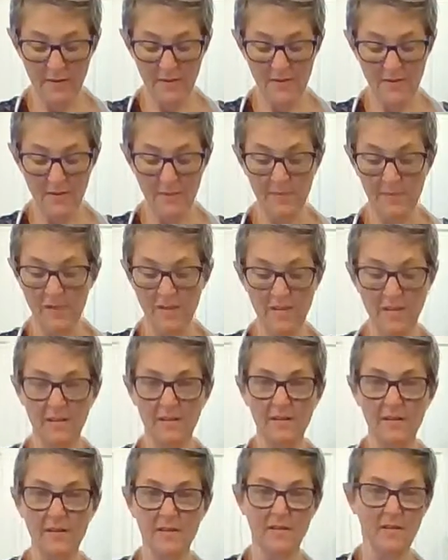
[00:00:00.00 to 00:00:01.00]
So I'm just
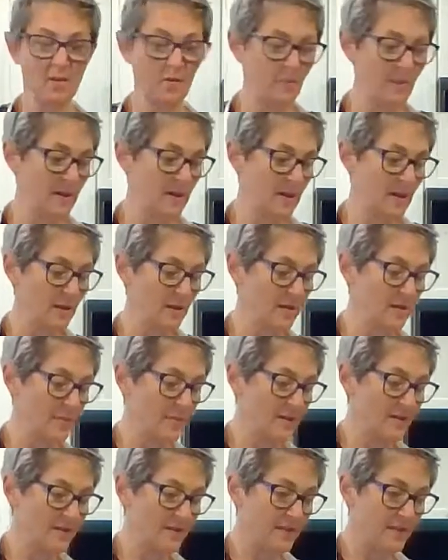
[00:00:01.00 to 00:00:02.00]
going to scoop in a little
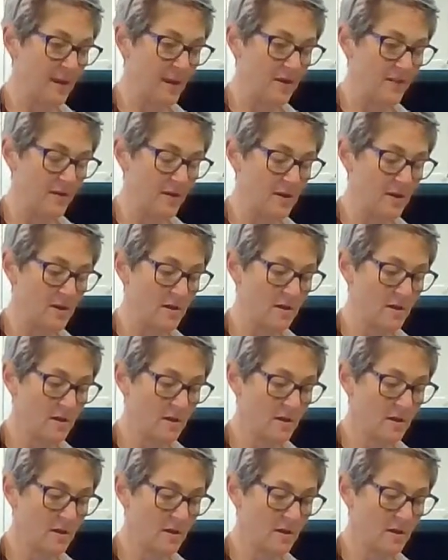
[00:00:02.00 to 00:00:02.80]
bit of flour.